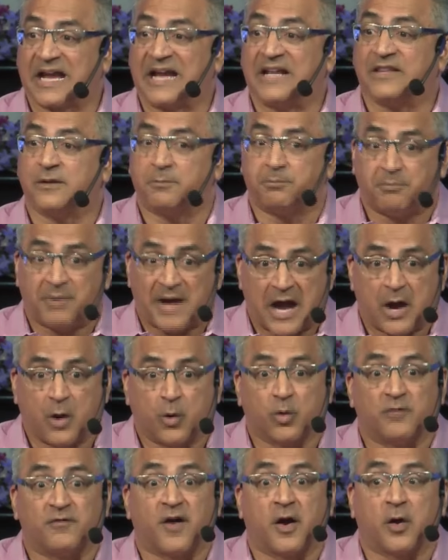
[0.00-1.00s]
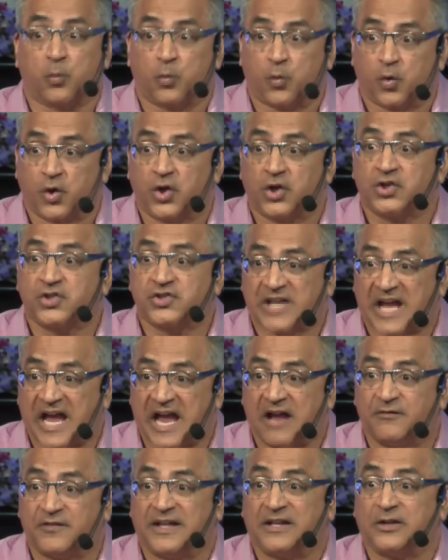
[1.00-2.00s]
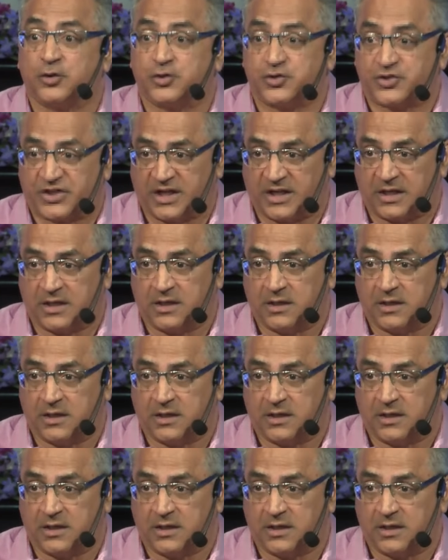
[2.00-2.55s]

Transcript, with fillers: And the power of our words have energy.